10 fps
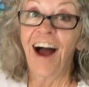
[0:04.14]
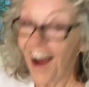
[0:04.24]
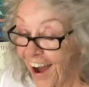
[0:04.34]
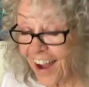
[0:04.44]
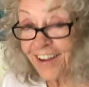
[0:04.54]

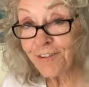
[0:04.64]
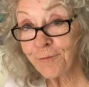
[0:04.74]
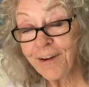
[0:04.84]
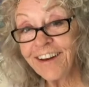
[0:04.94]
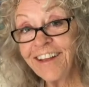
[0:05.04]
Hi
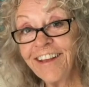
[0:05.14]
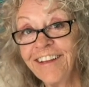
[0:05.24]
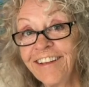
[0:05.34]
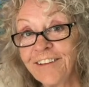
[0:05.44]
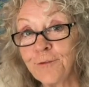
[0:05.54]

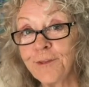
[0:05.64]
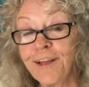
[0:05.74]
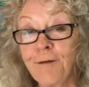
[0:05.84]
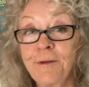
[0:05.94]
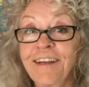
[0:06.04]
everybody, guess what
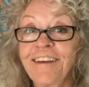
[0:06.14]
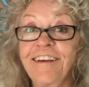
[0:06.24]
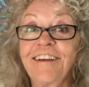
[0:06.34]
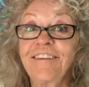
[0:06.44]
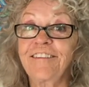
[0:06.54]
time it
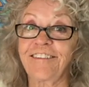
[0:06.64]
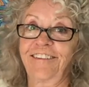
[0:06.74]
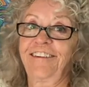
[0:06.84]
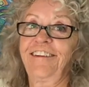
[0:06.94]
is?